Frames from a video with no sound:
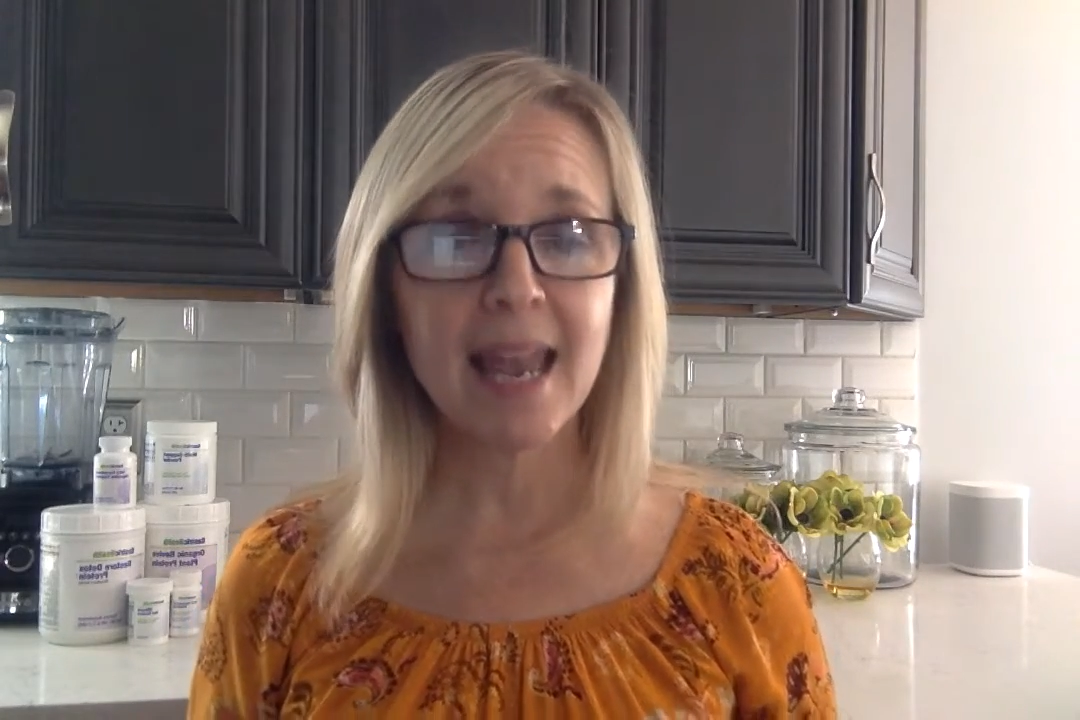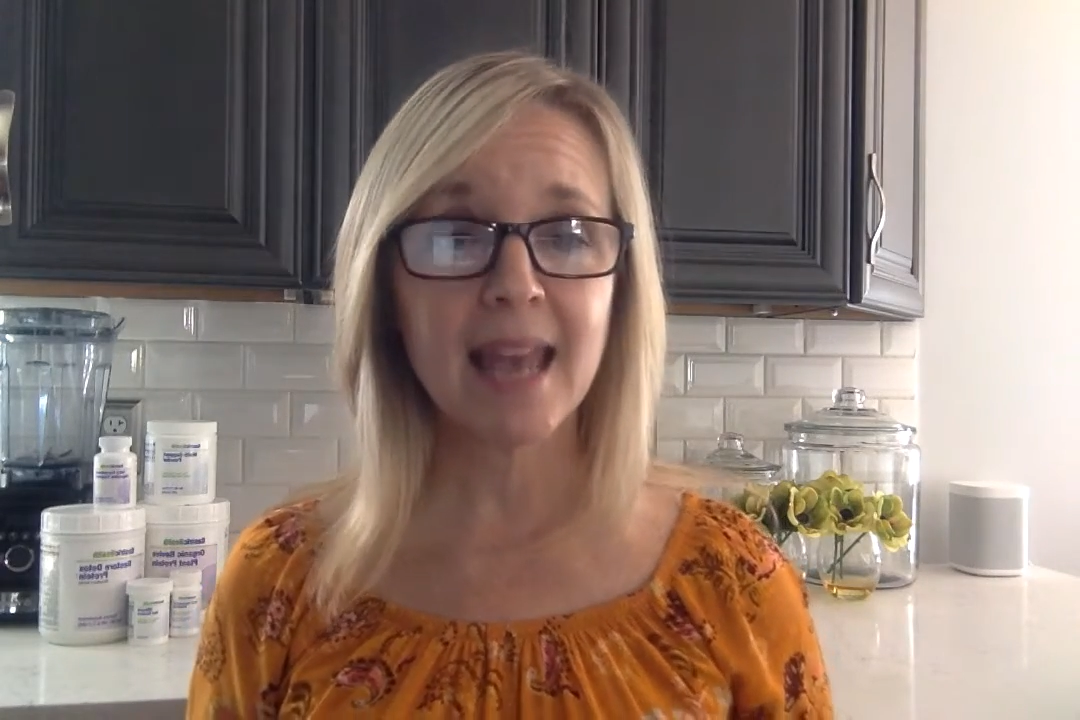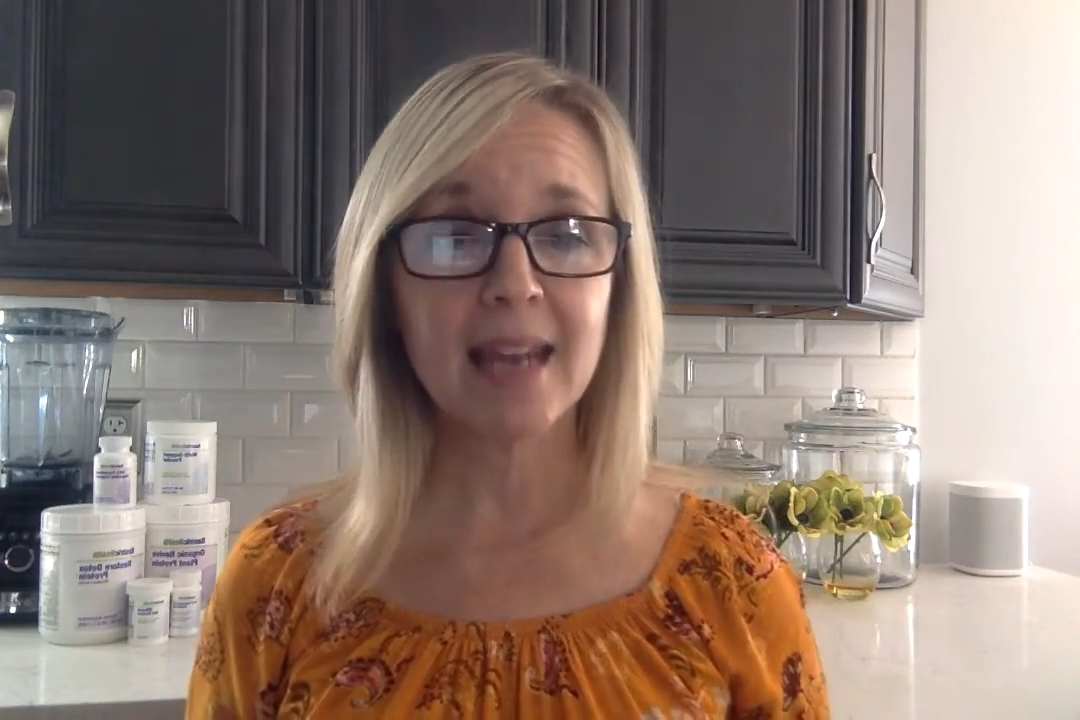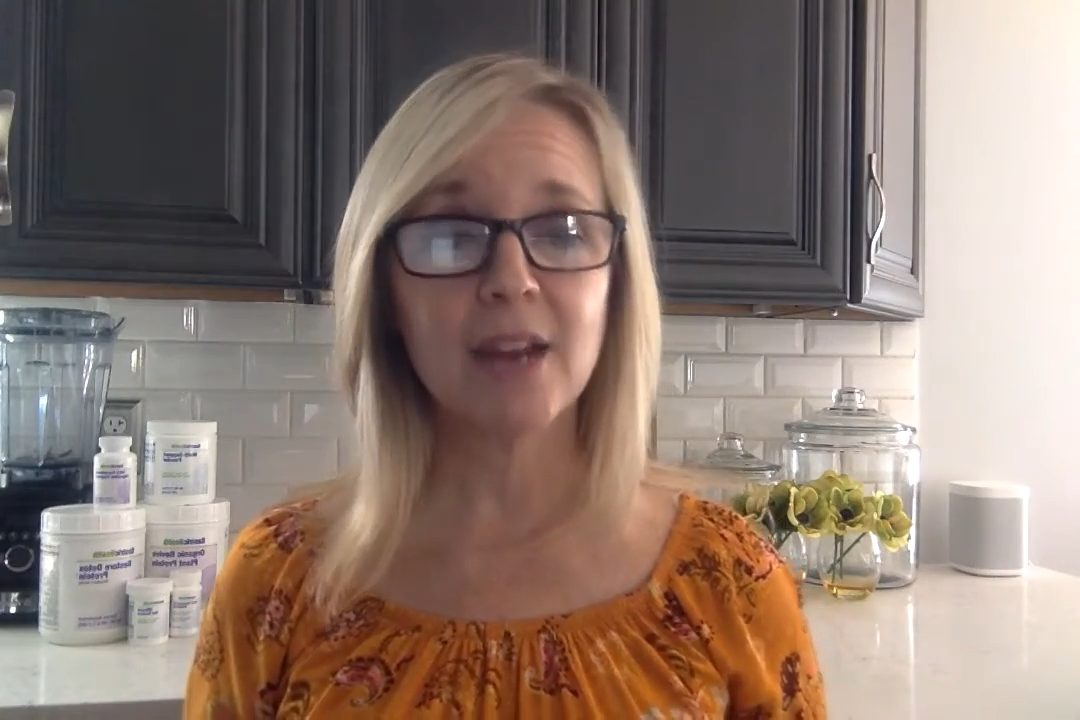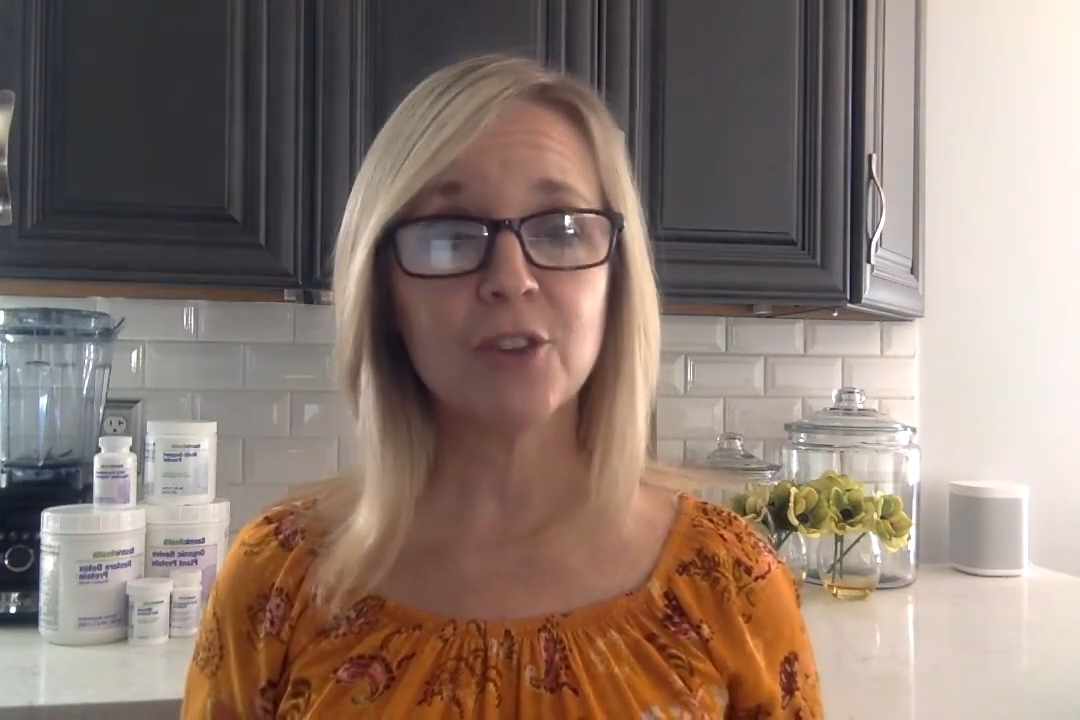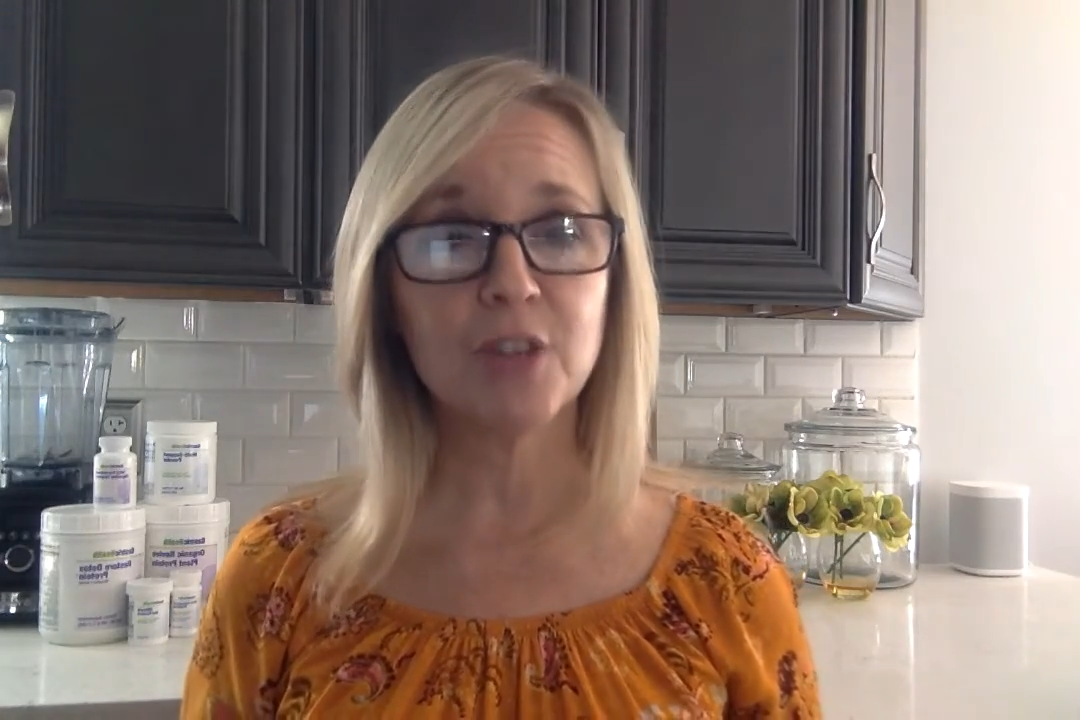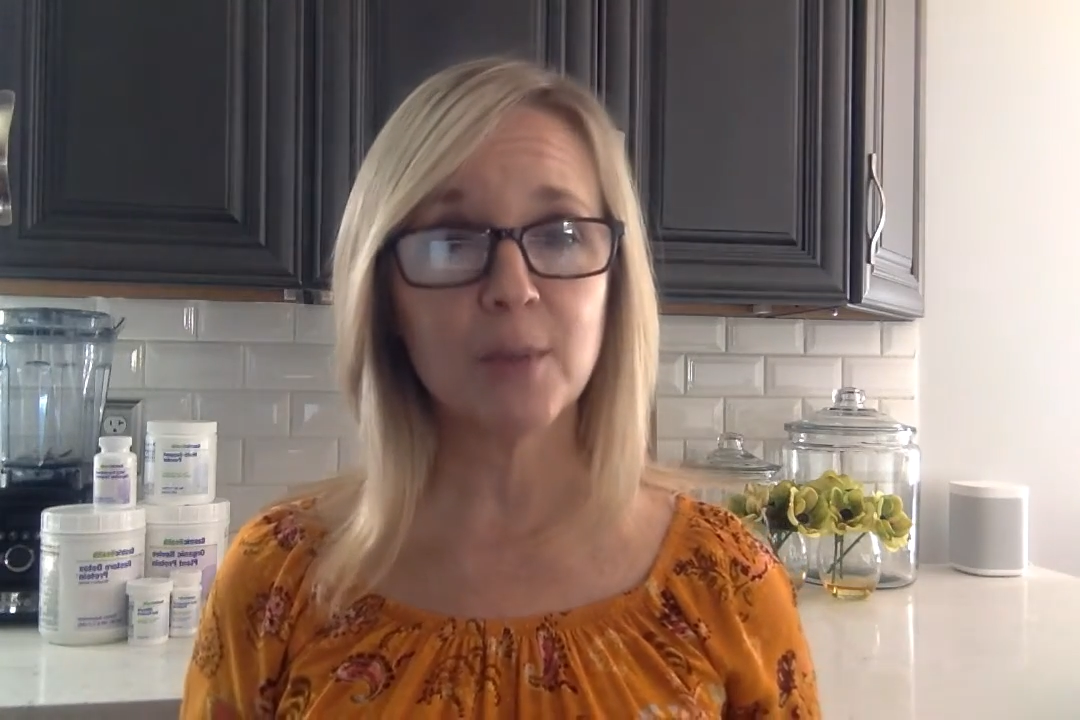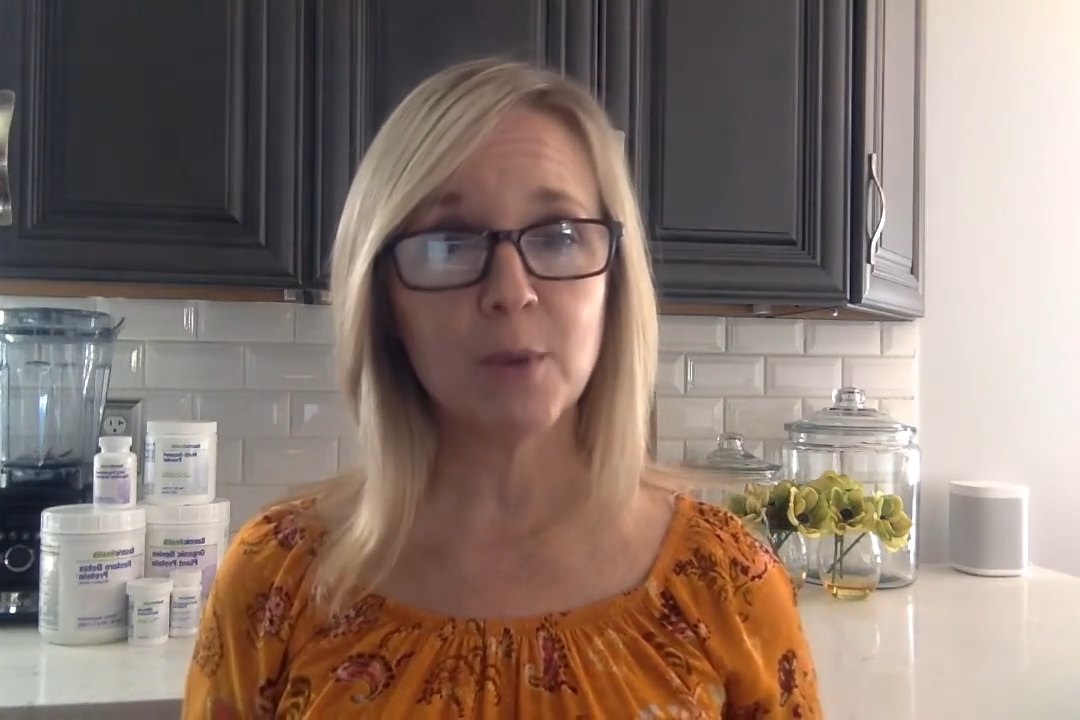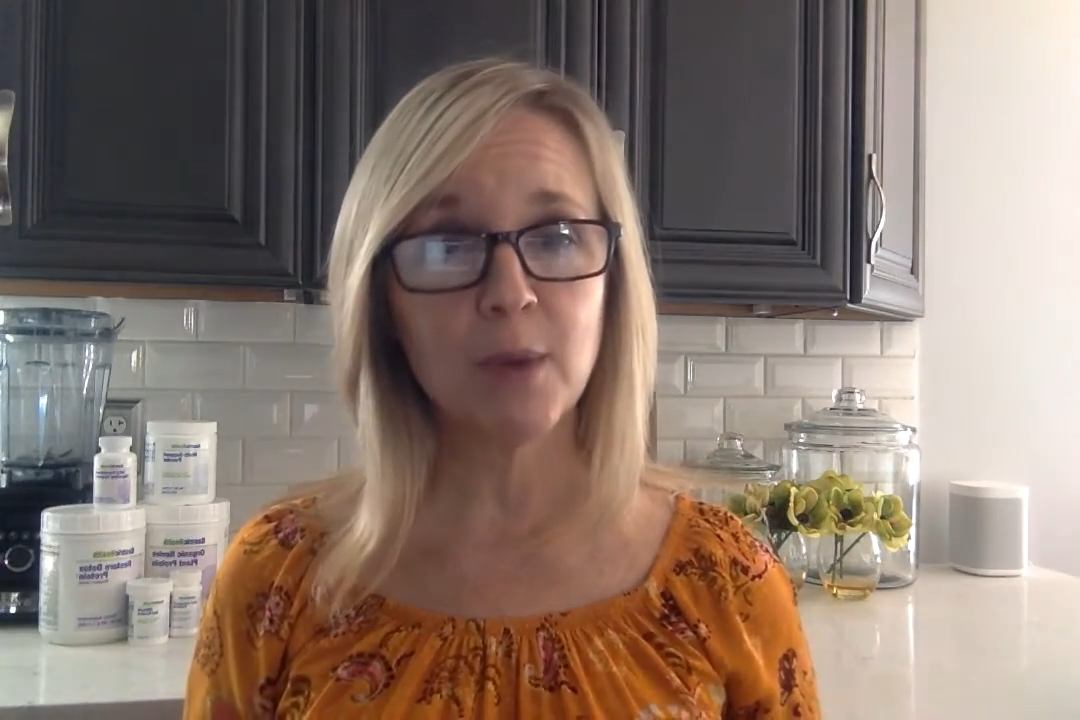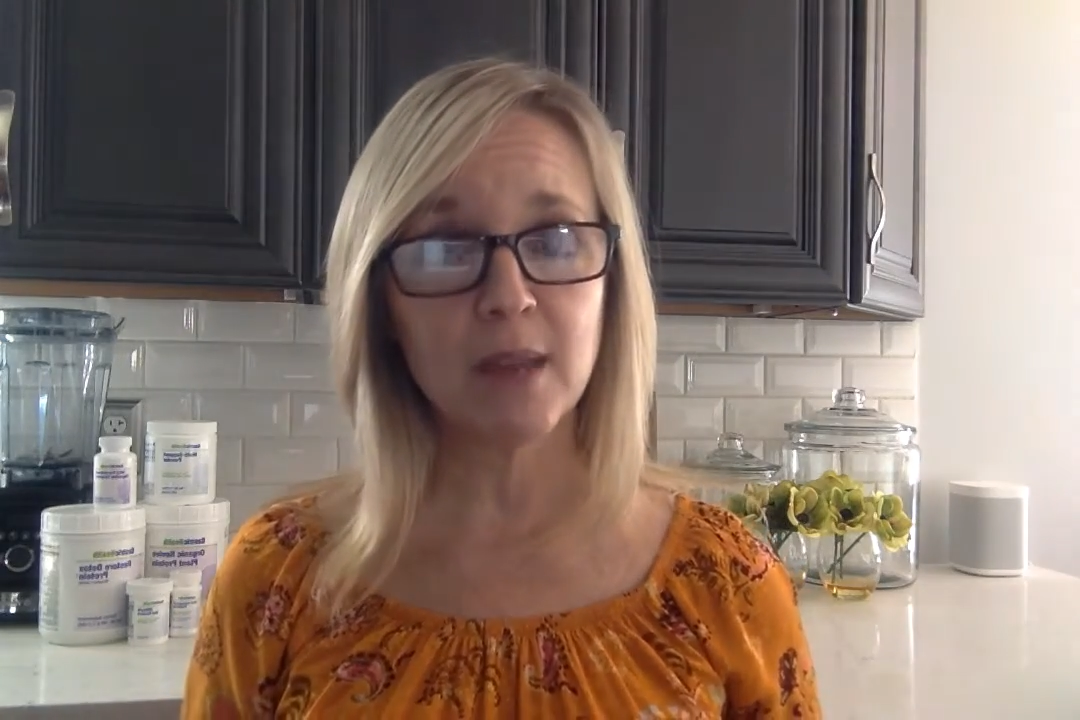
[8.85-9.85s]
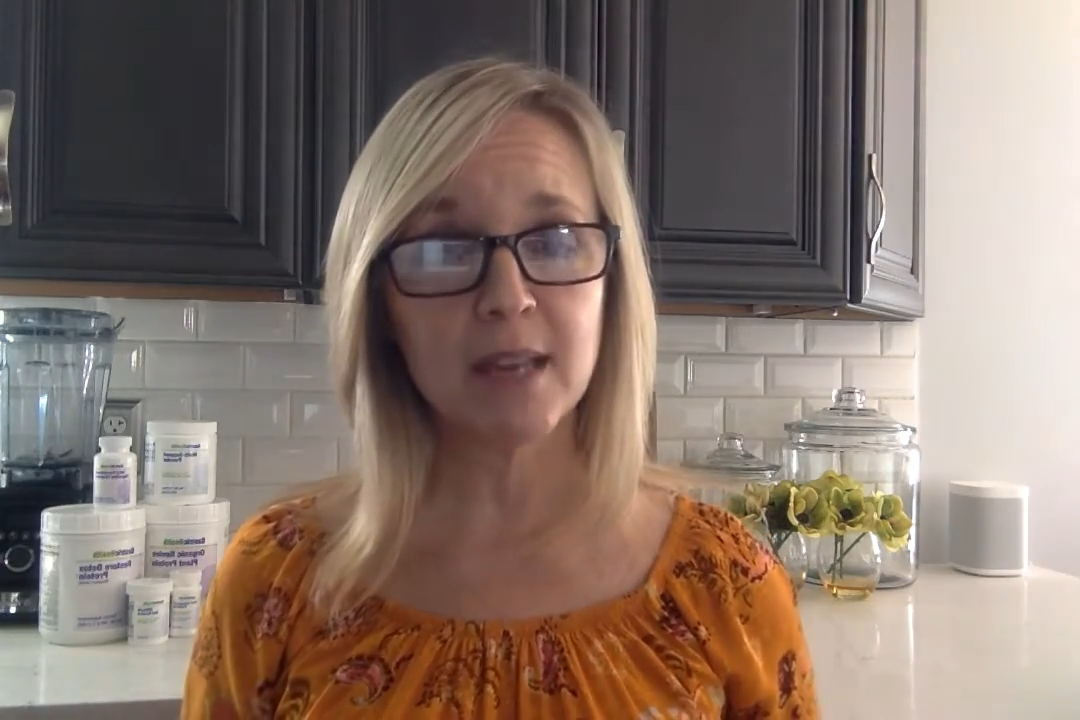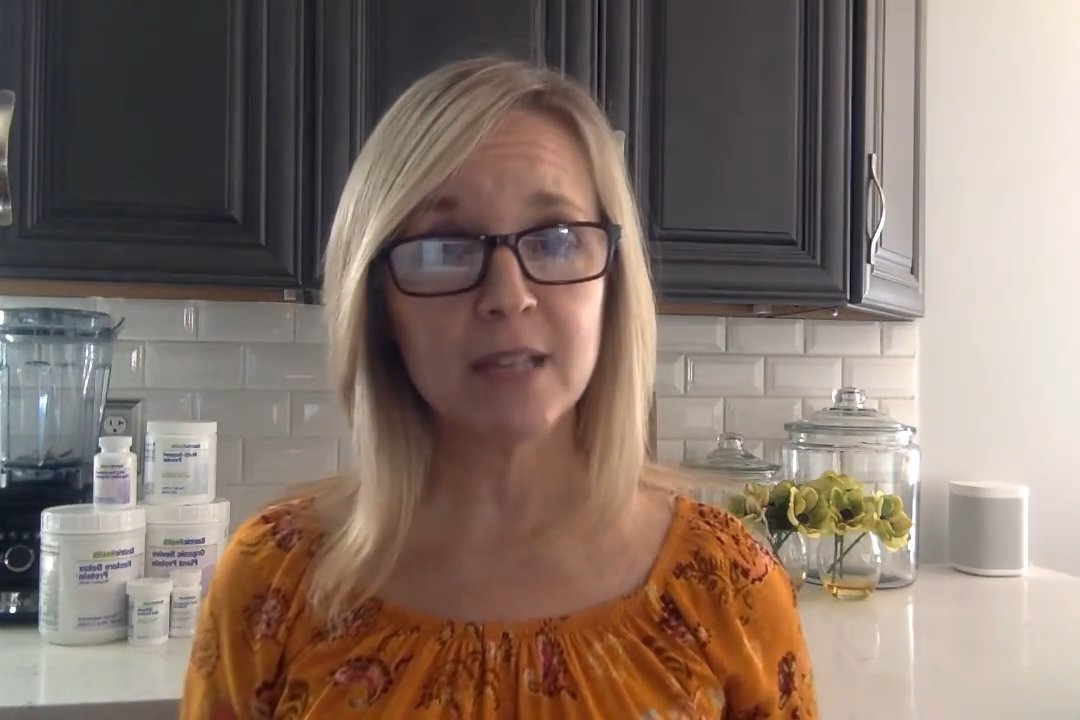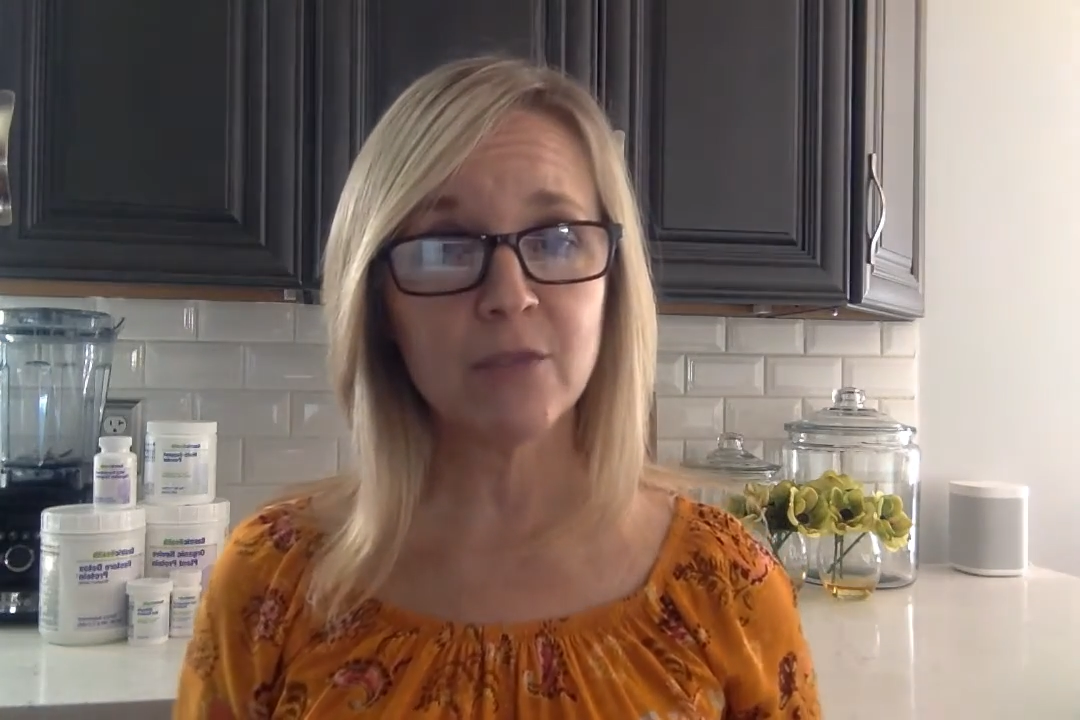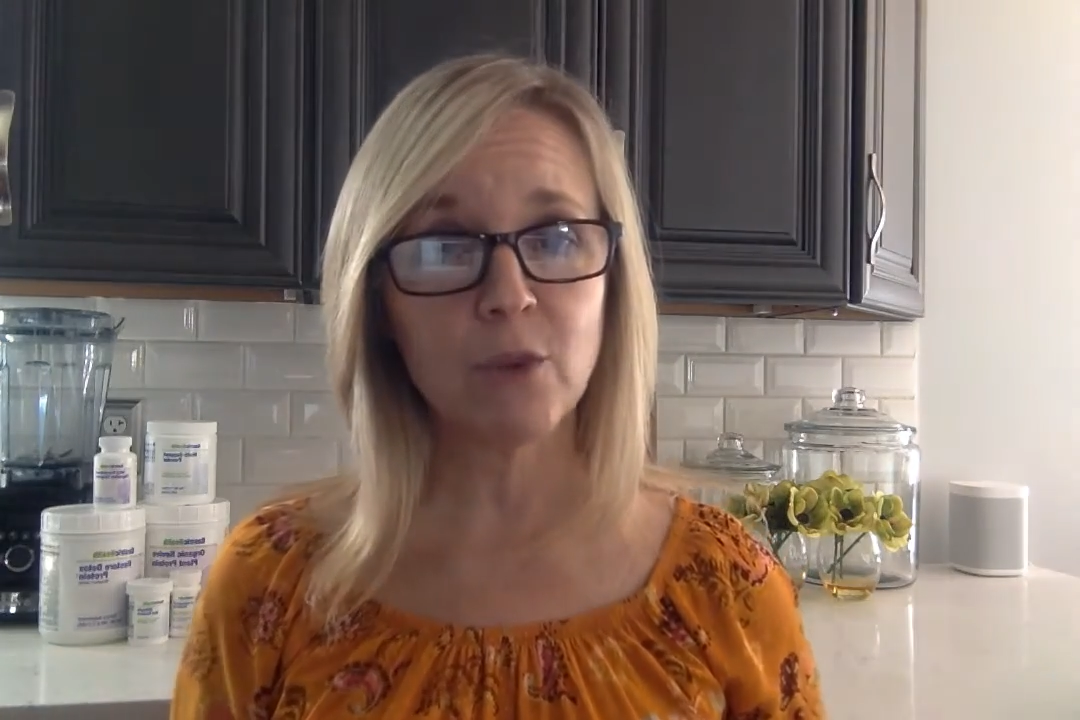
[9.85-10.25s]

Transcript: and our WLS